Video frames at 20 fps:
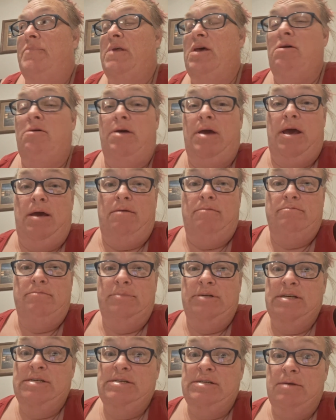Okay,
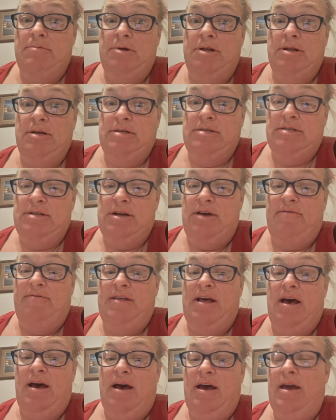some of the stuff
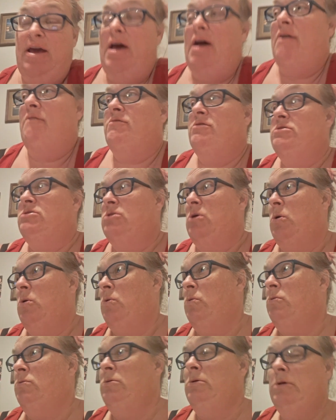that I have
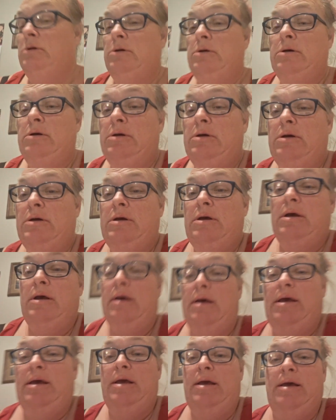sold
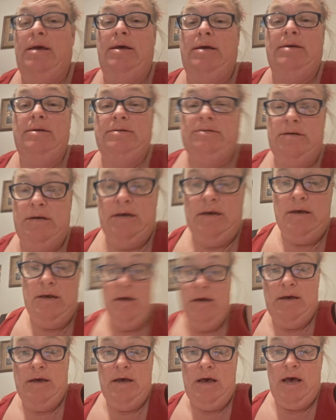is
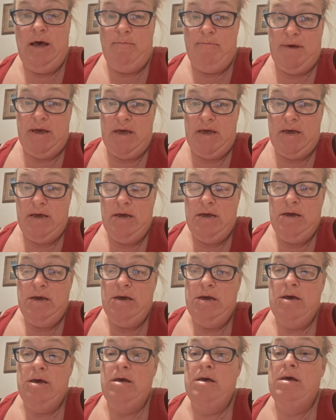a bee.
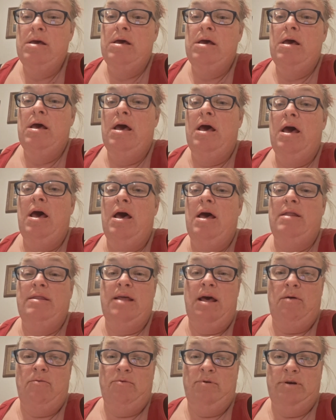
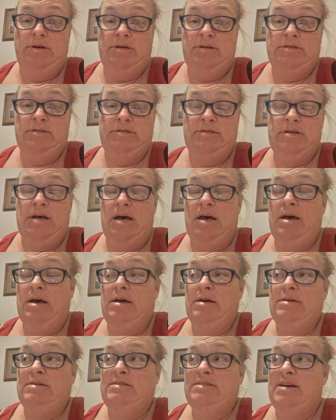That was
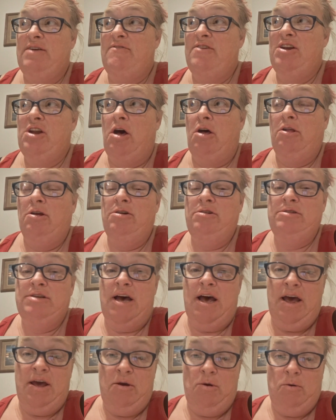$7.
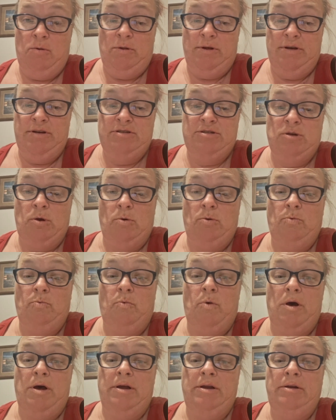I only sold
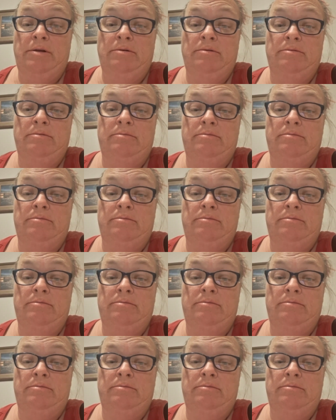one.